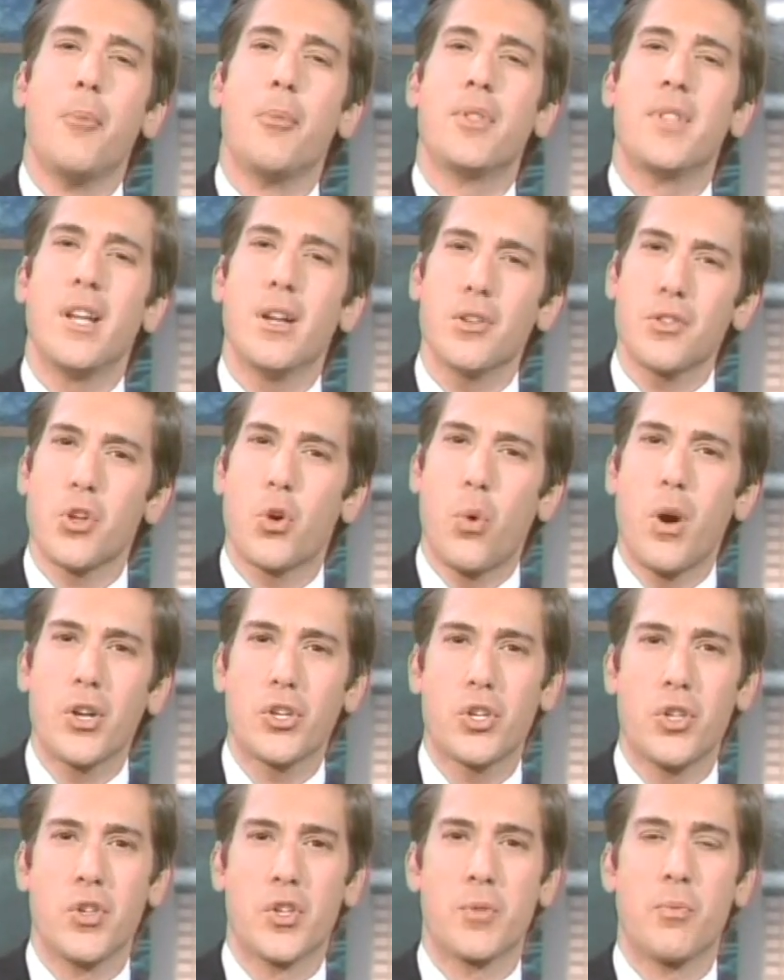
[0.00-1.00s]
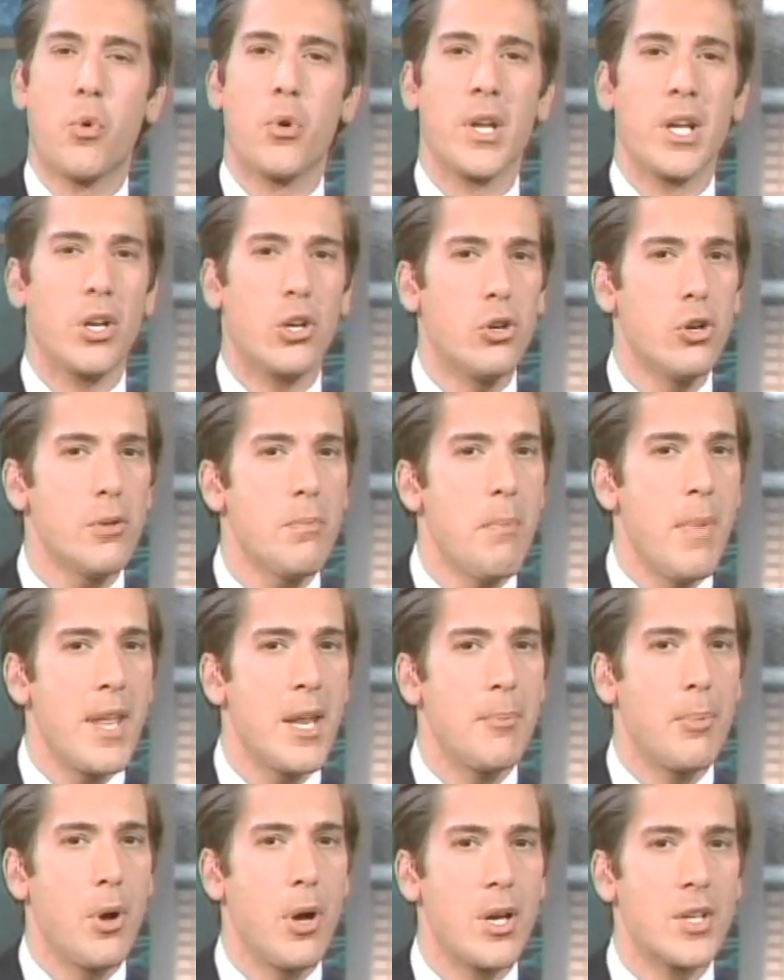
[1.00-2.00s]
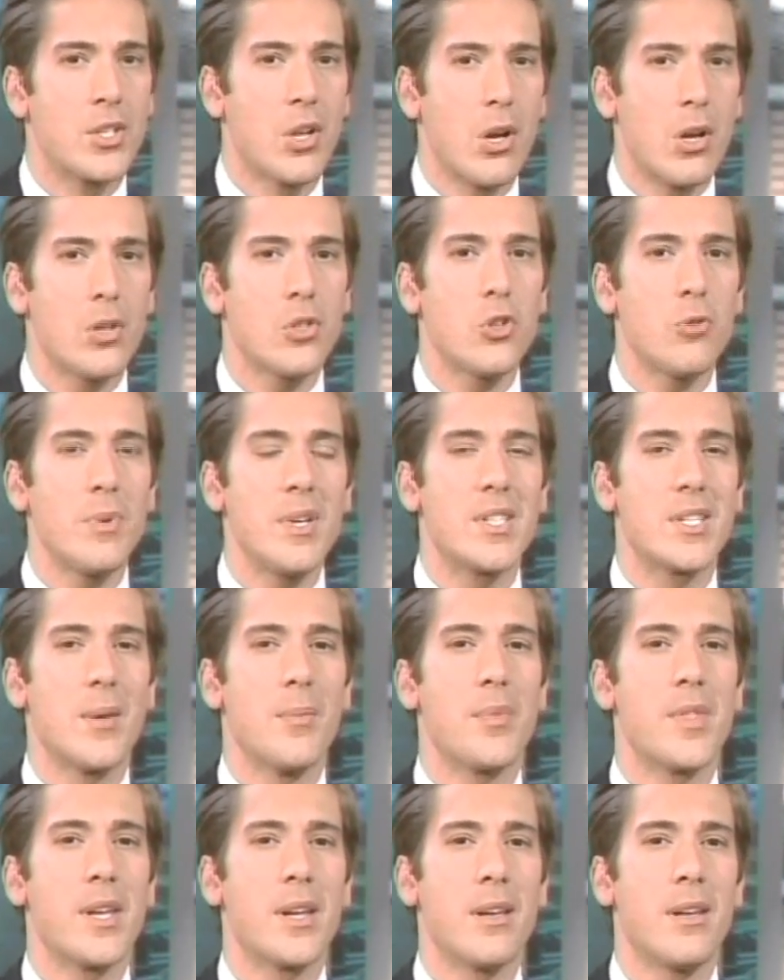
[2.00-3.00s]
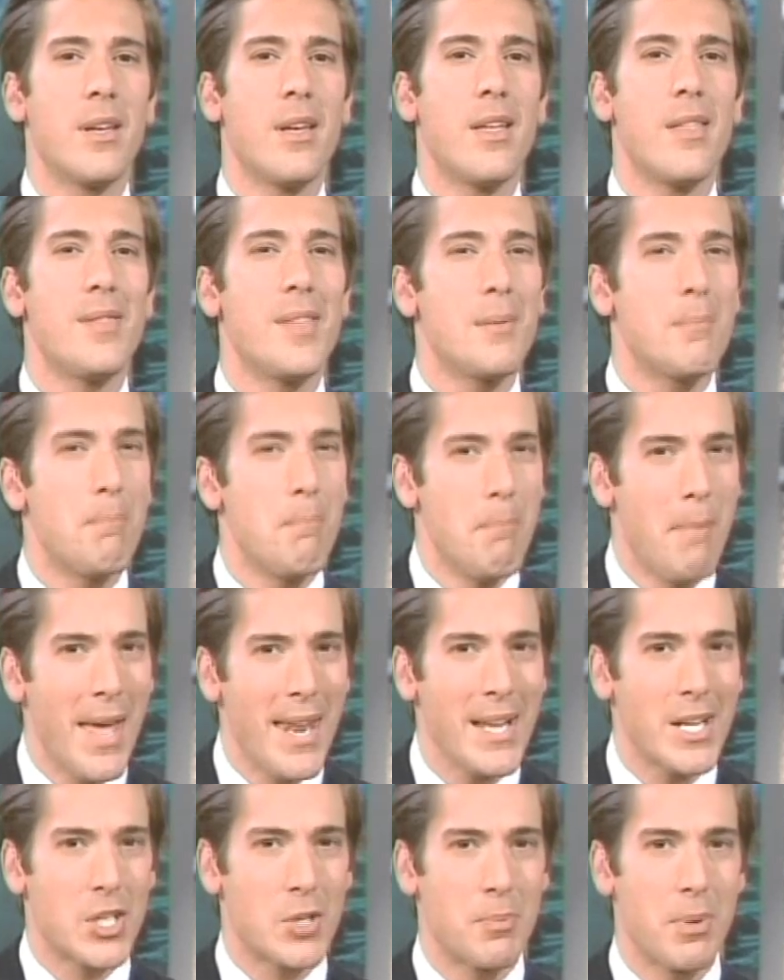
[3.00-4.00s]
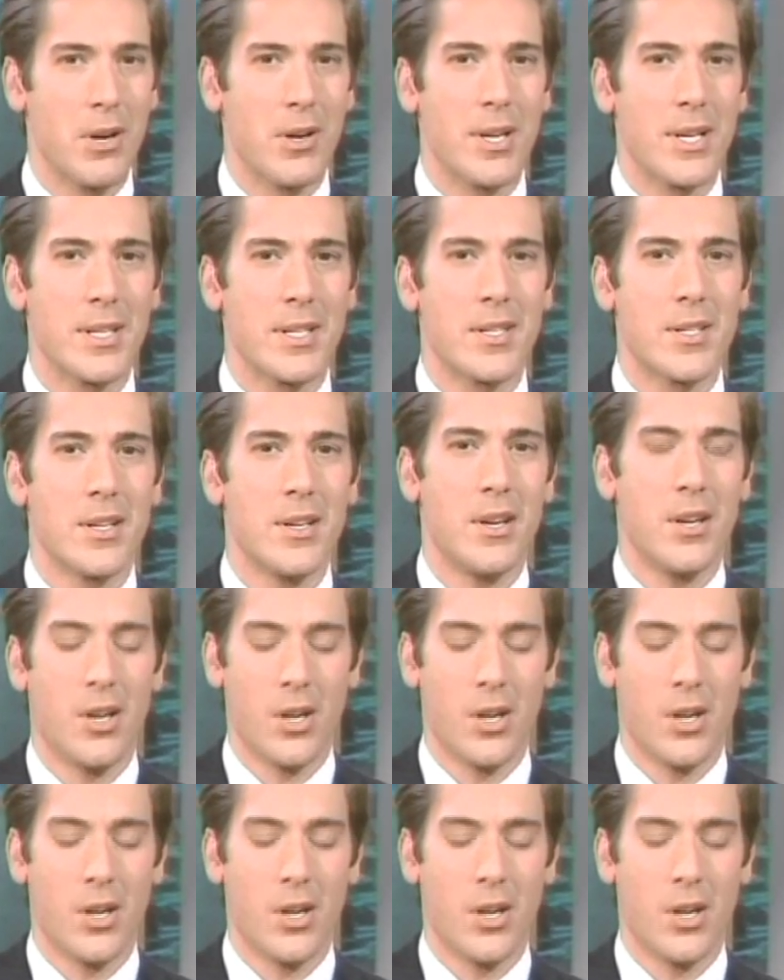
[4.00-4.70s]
But here's the question this morning. Could menopause also be something that men experience?